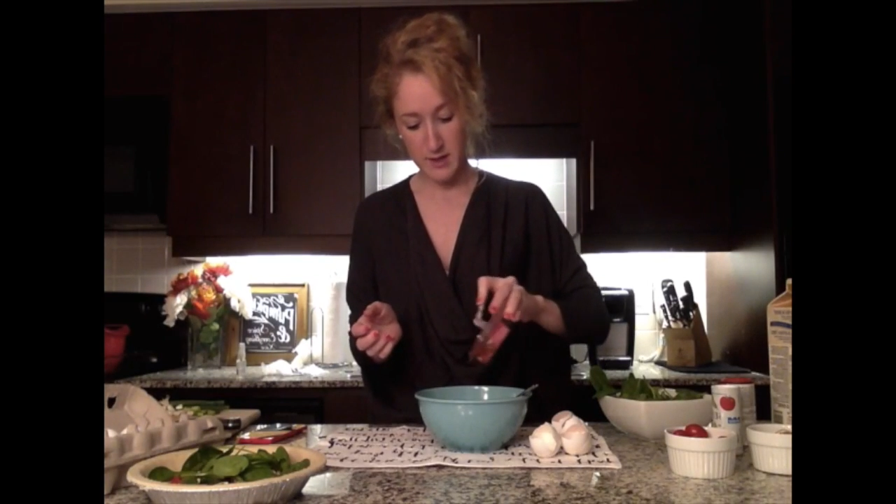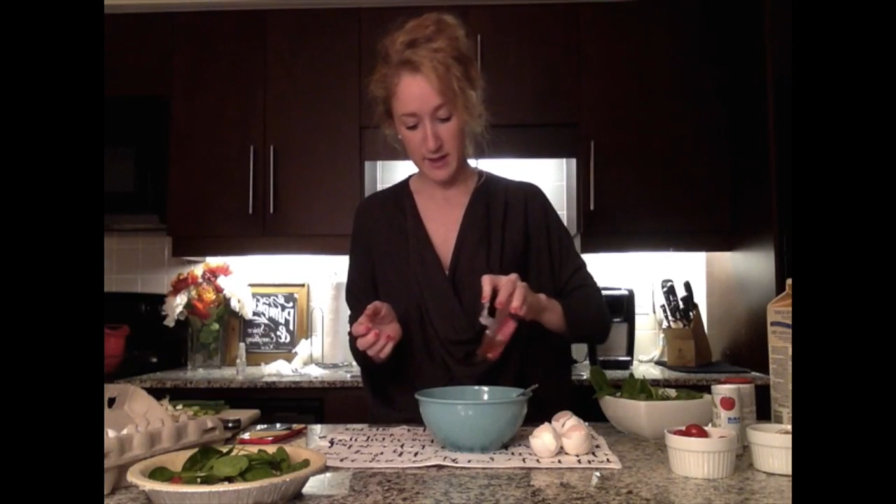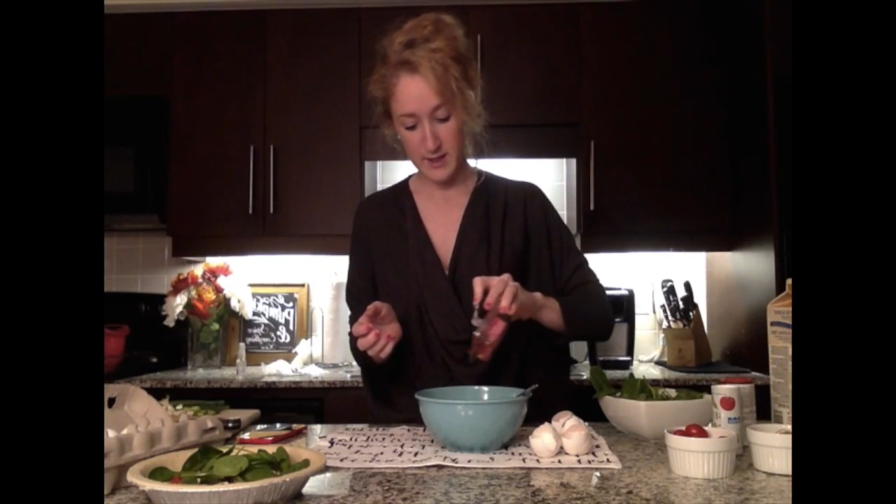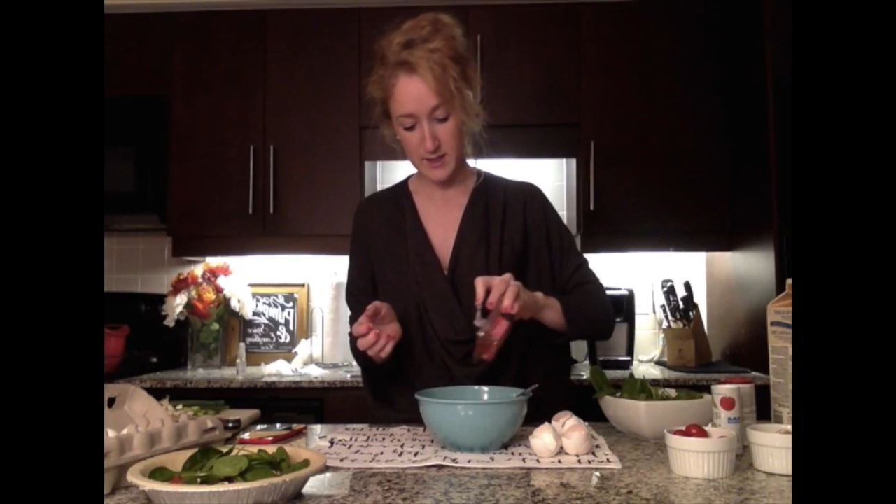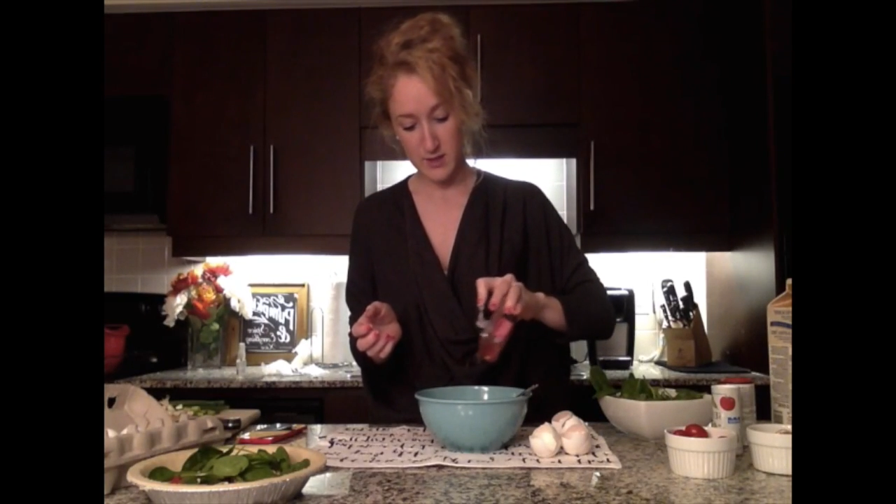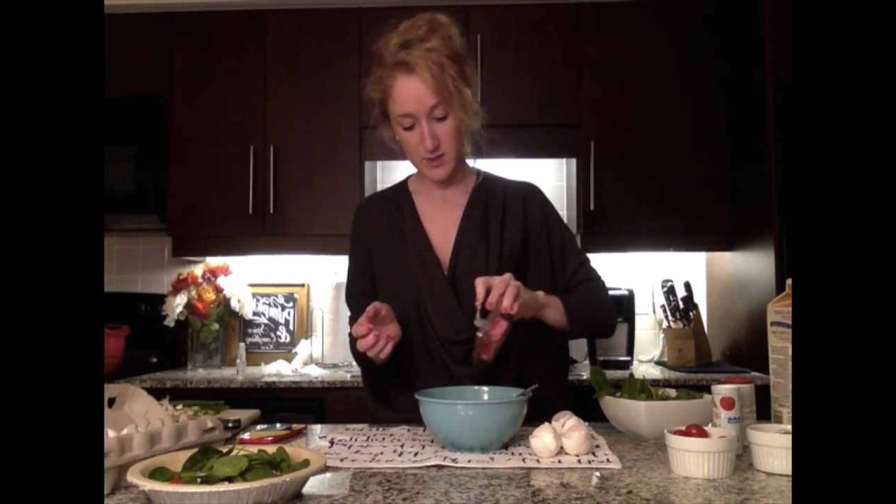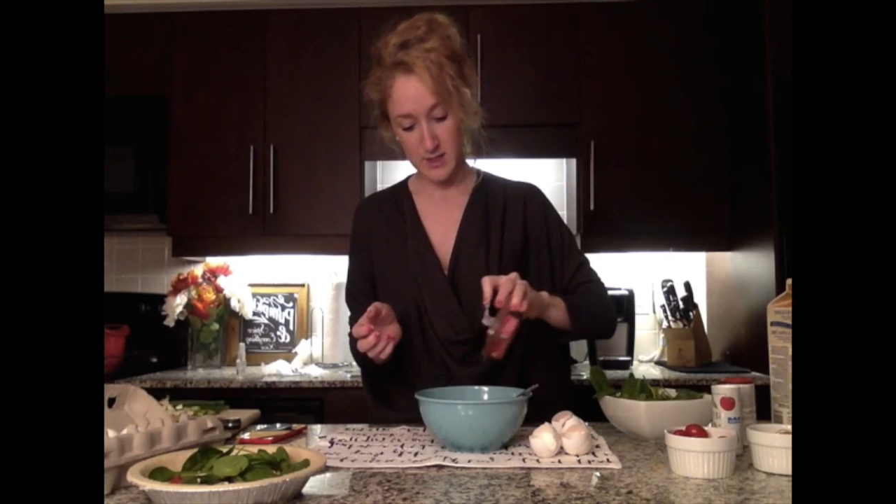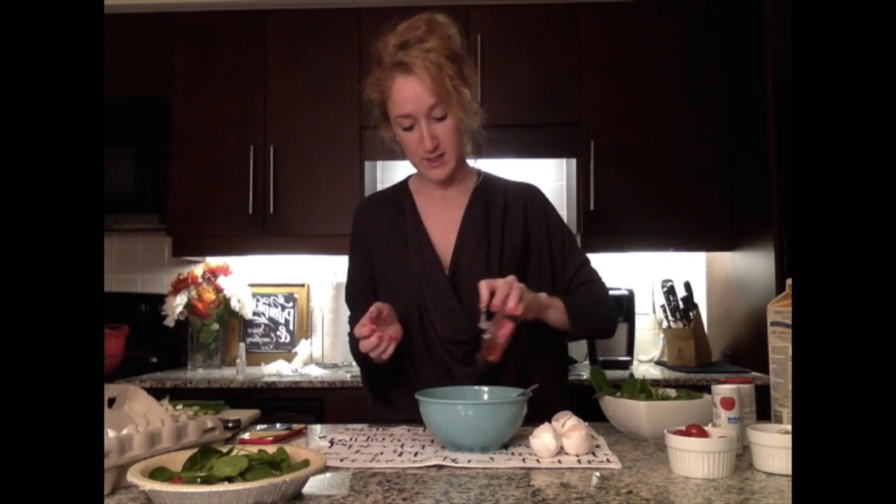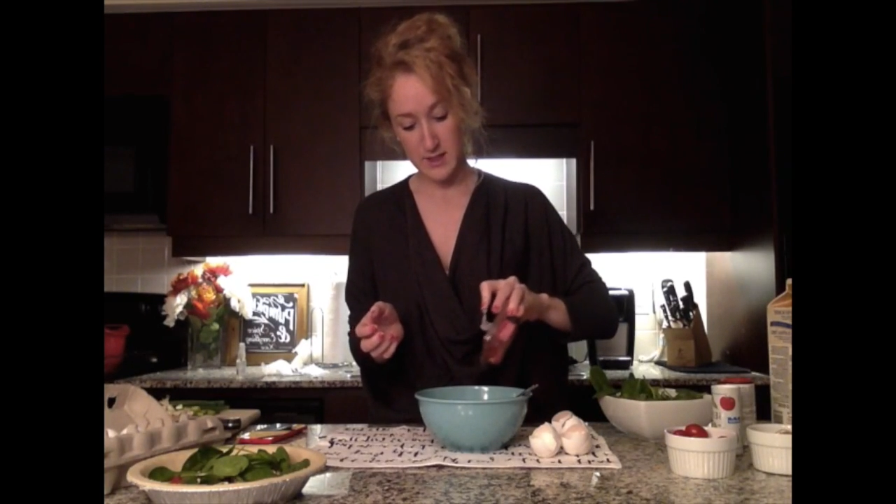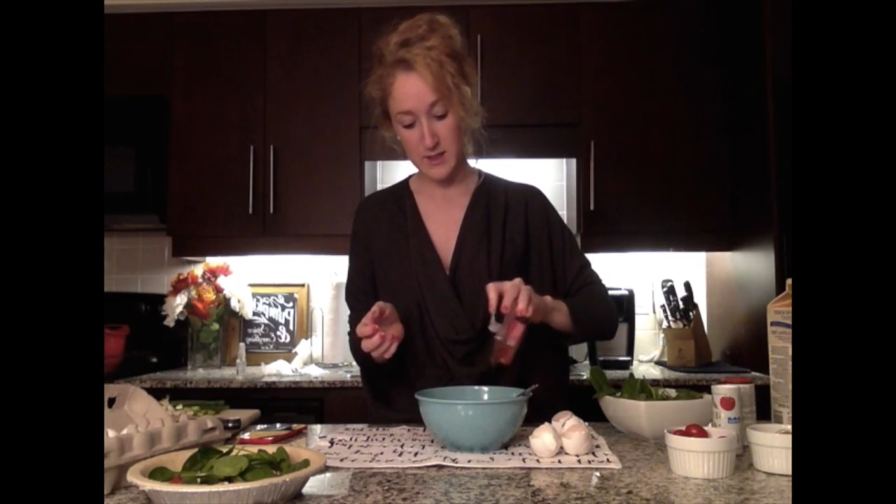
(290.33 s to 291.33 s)
likes their
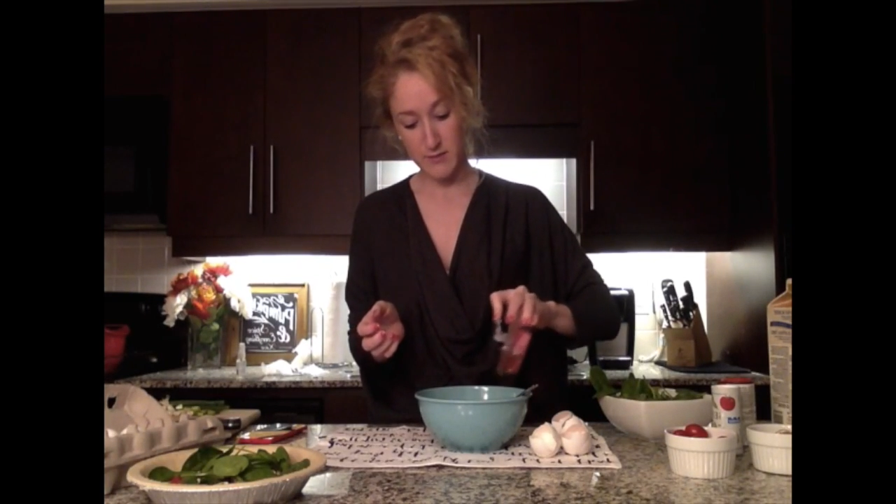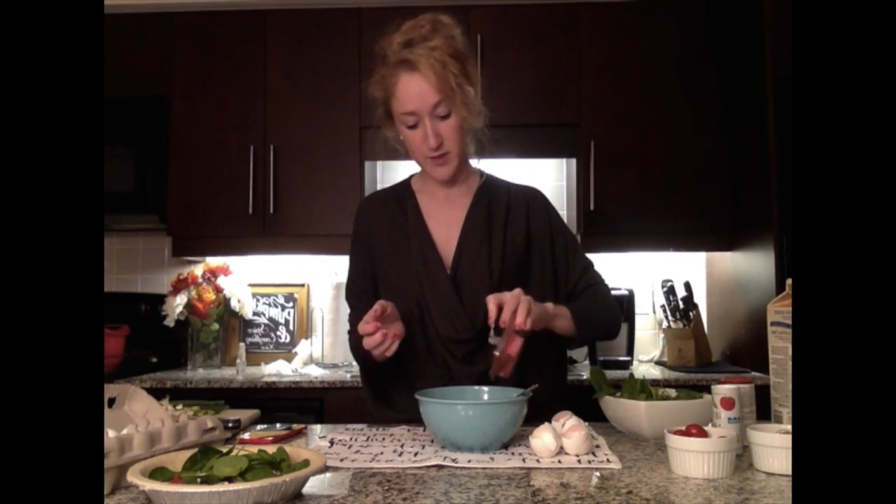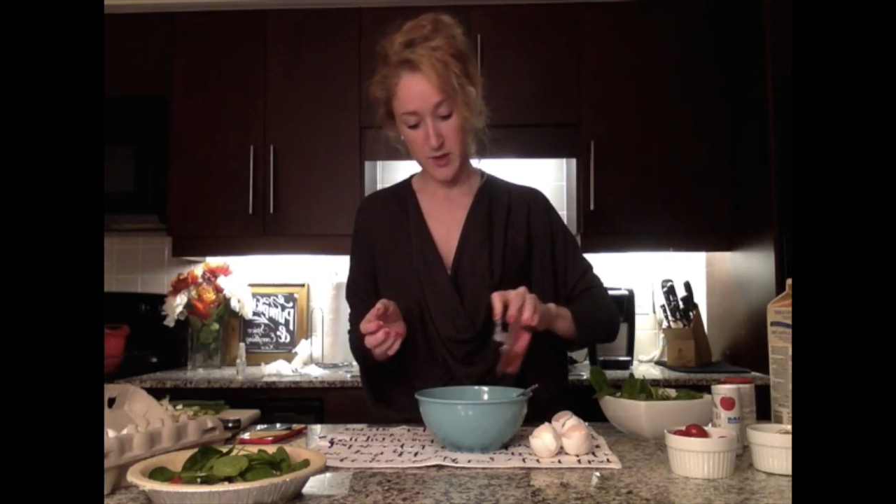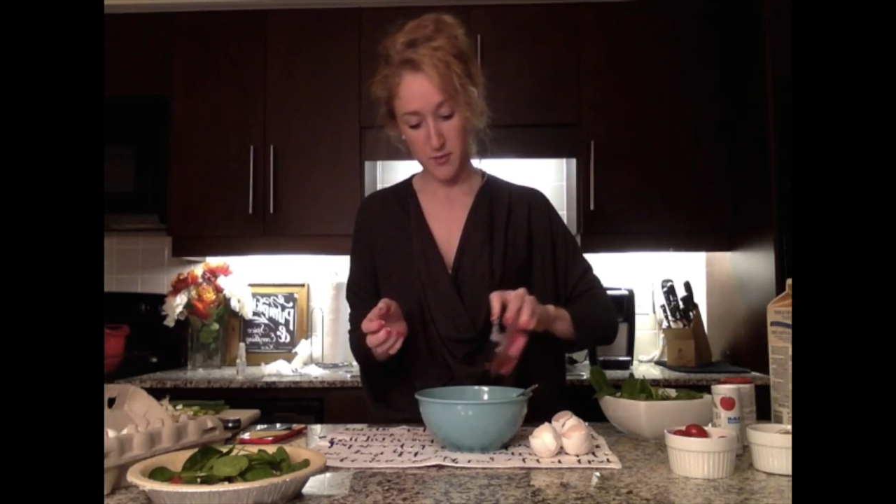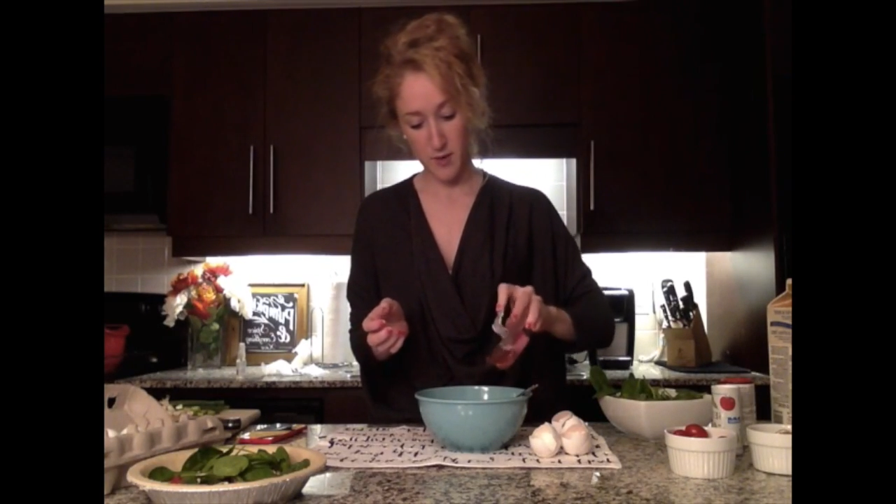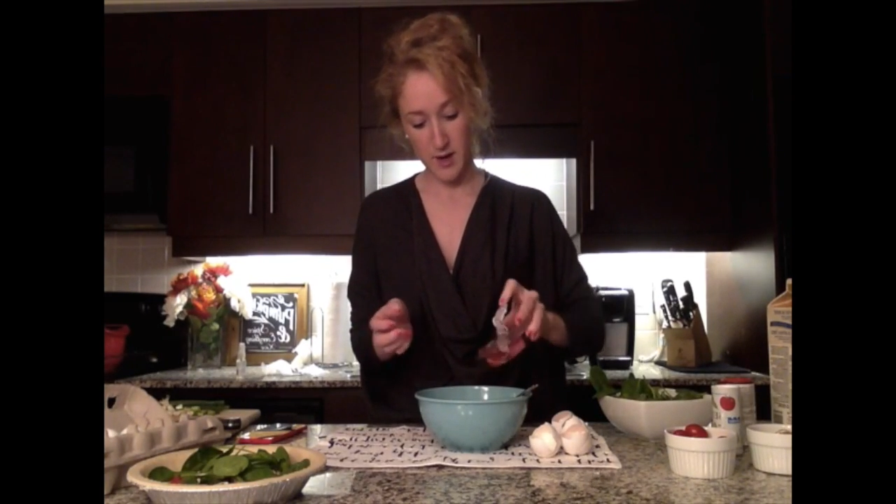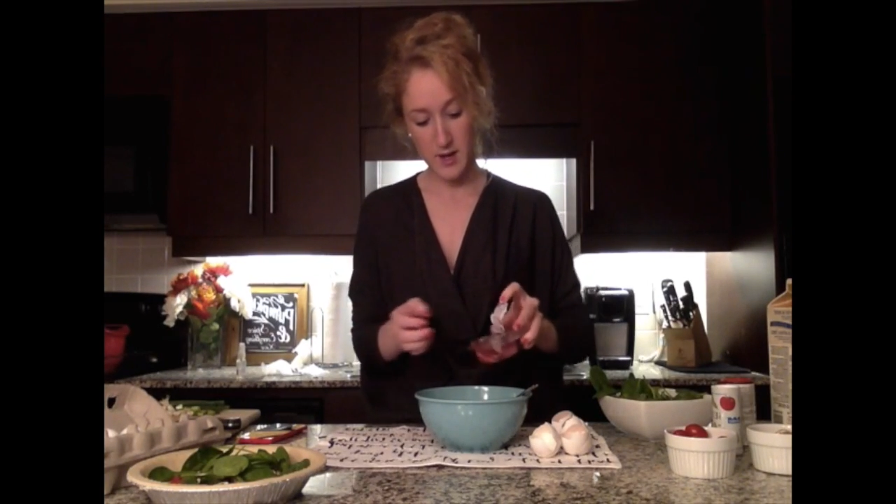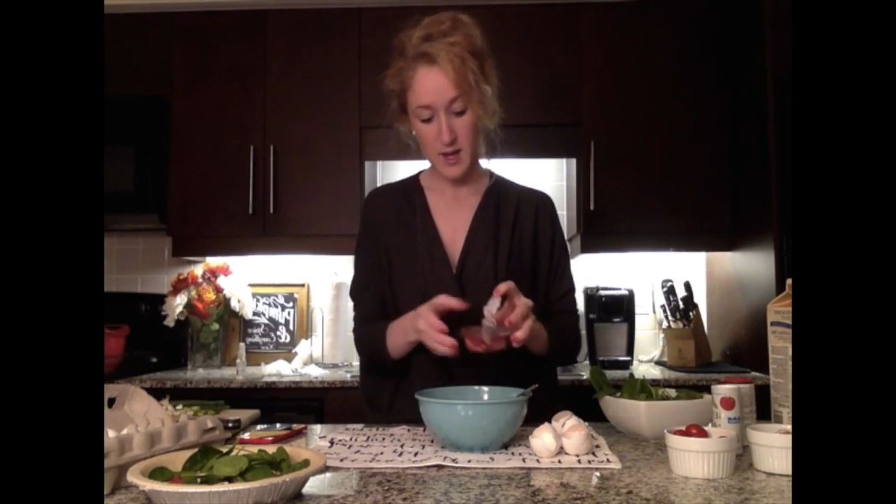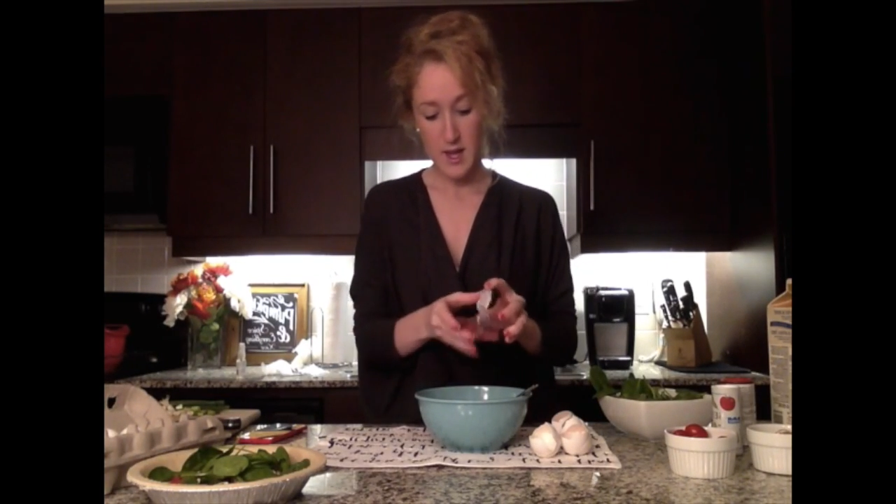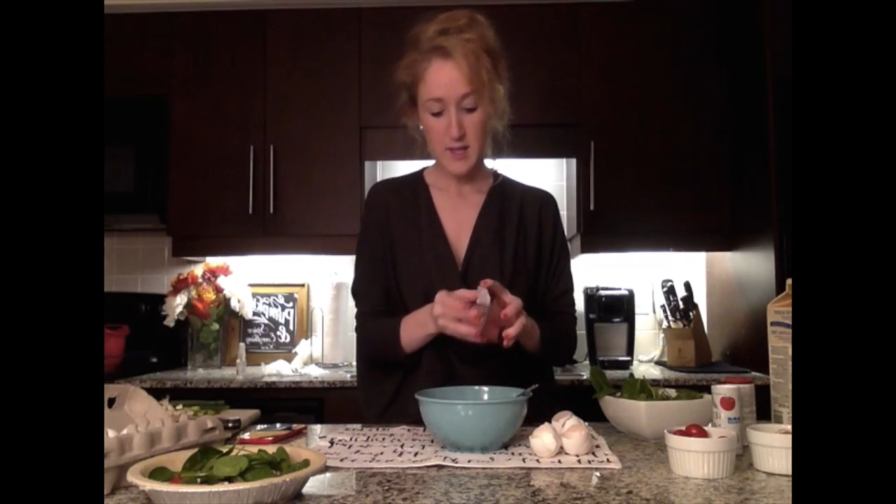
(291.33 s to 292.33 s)
seasoning differently, right?